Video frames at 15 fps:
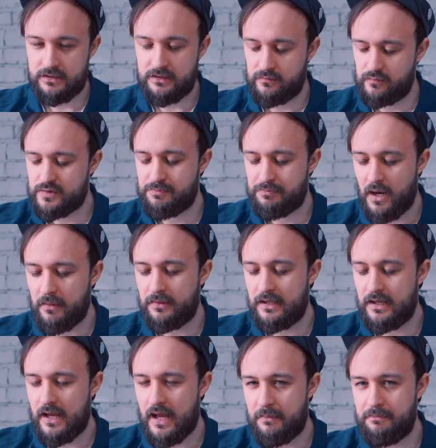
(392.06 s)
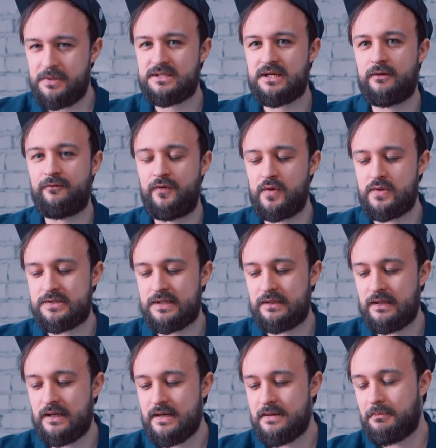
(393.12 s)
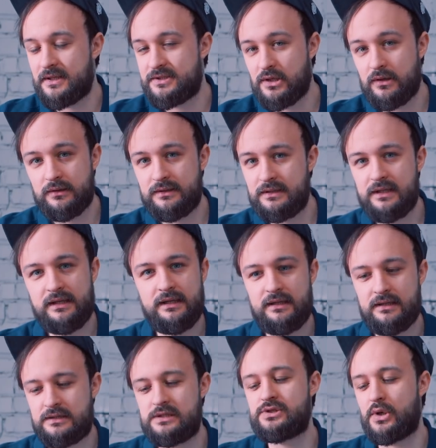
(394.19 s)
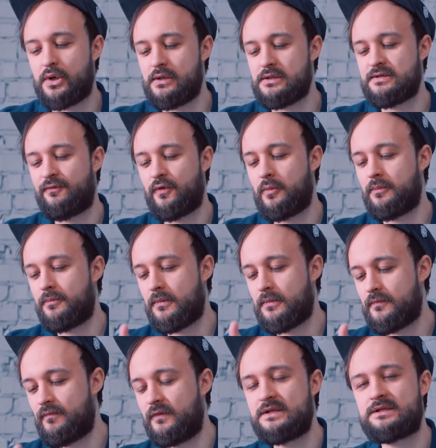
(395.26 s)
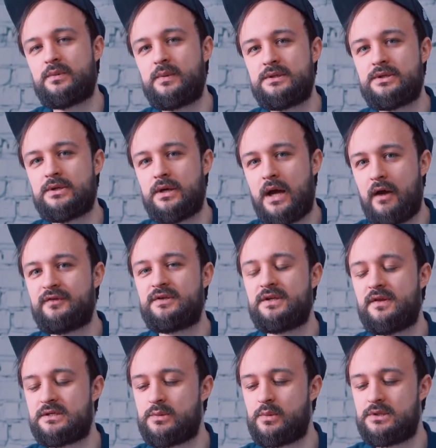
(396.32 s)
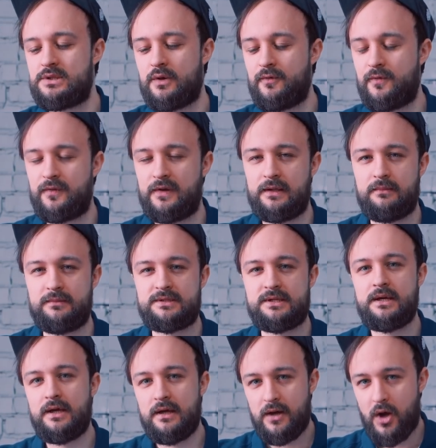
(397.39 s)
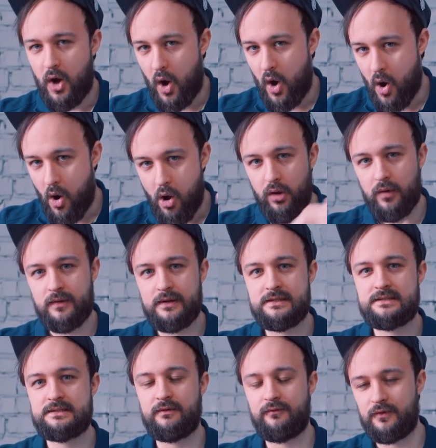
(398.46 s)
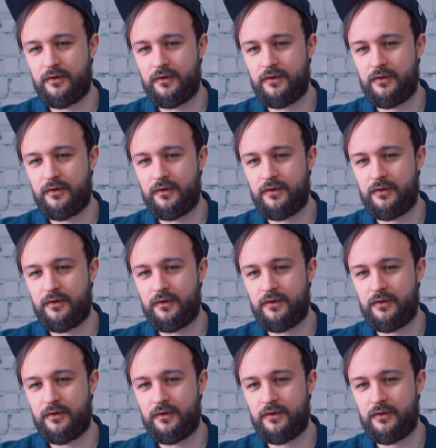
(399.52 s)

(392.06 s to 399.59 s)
it was probably a bit confusing, but all the tutorials from this video, after this video we filmed, always